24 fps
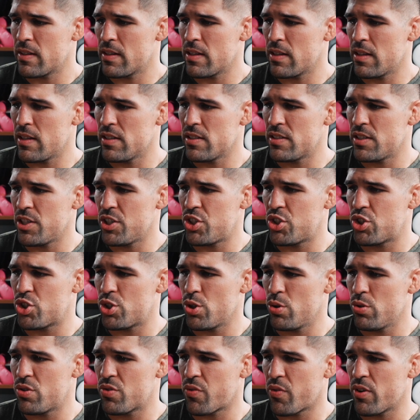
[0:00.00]
Laziz
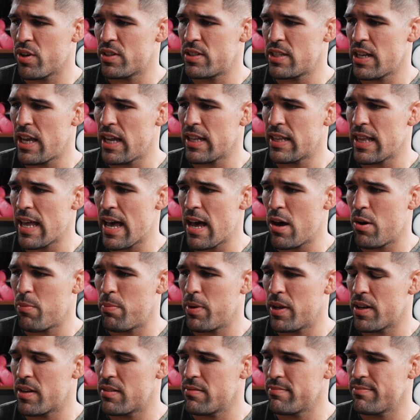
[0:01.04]
shoots for a takedown,
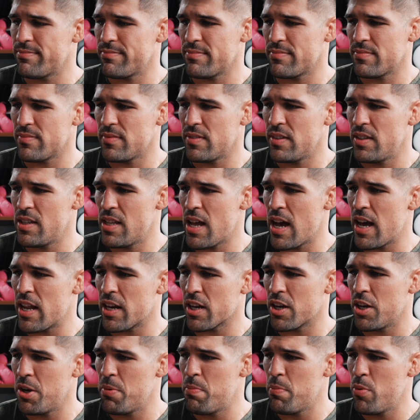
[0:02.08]
but not a
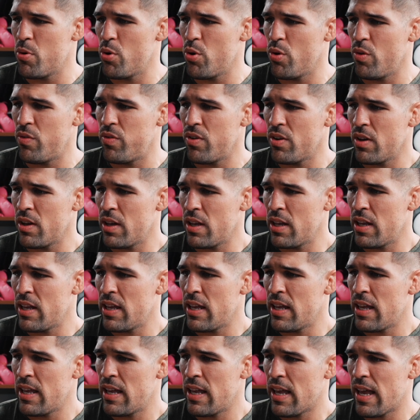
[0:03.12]
good move.
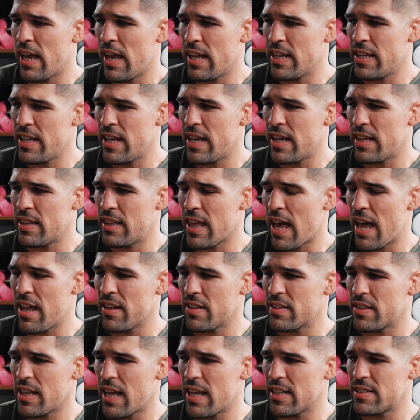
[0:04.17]
And yeah,
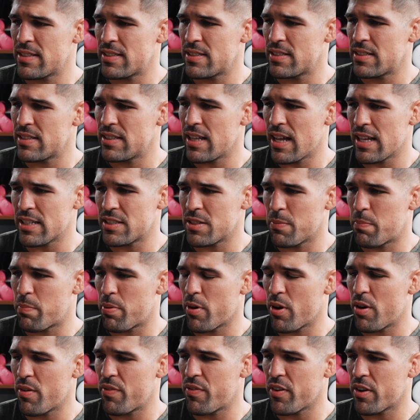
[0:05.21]
that's a
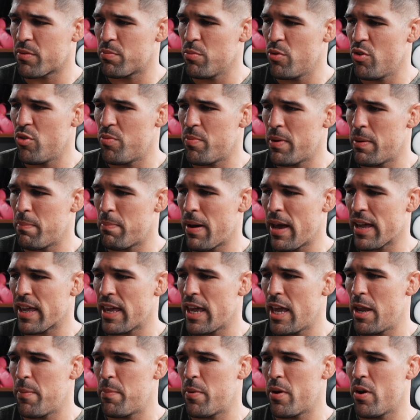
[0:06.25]
perfect movement by
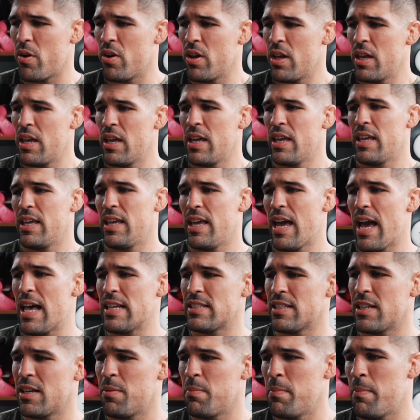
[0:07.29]
Gabriel. He has
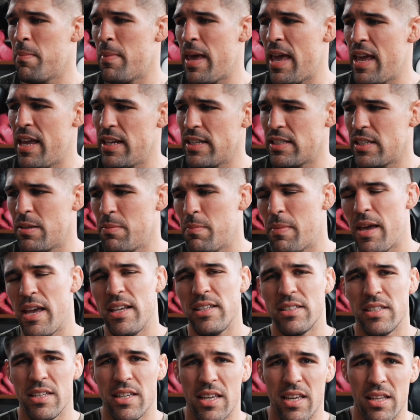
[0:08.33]
an amazing
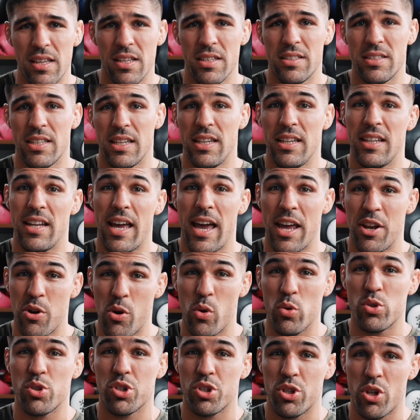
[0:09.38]
guillotine, and
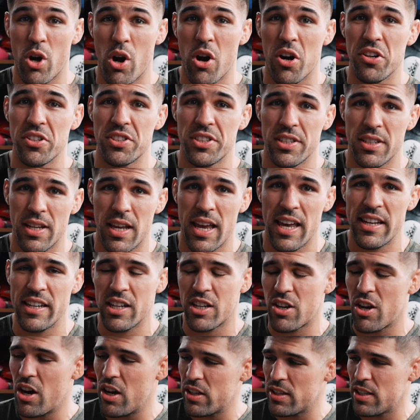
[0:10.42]
also Doris and
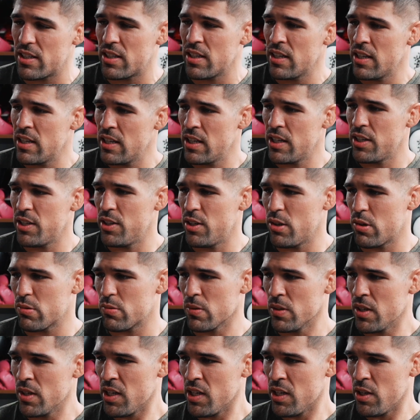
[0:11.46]
Anaconda. You know,
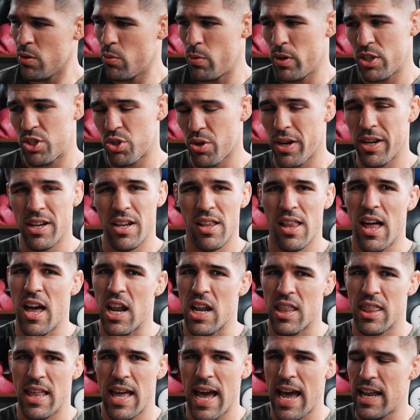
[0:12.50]
we train a lot
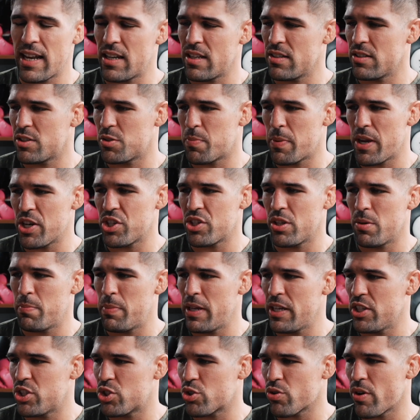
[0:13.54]
of that, especially
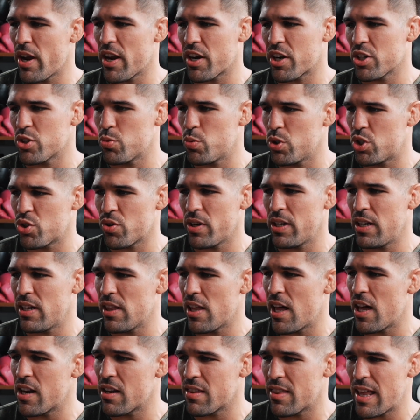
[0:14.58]
being strikers. We train a
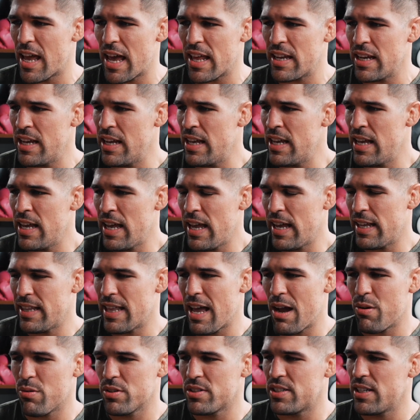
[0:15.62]
lot of that, and
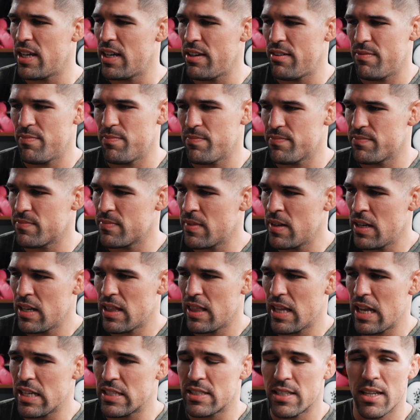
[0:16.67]
that was it.
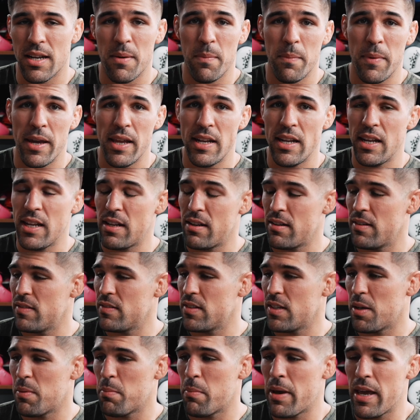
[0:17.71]
Less than a minute,
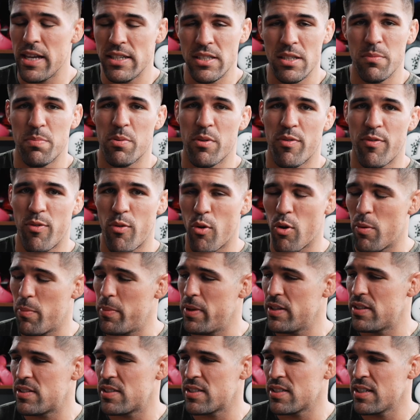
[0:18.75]
amazing
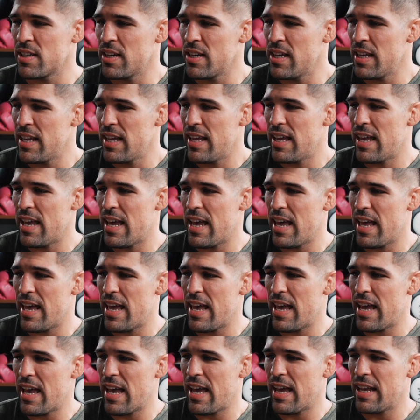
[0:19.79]
performance.
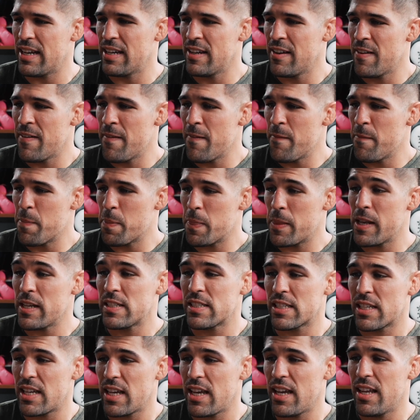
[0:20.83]
And this
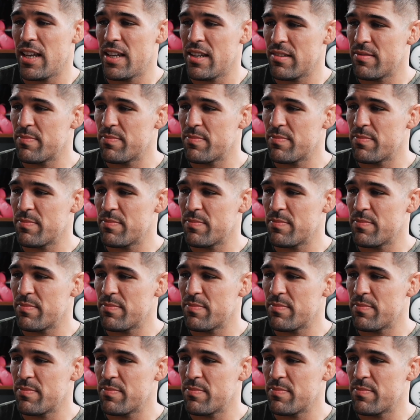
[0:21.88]
kid,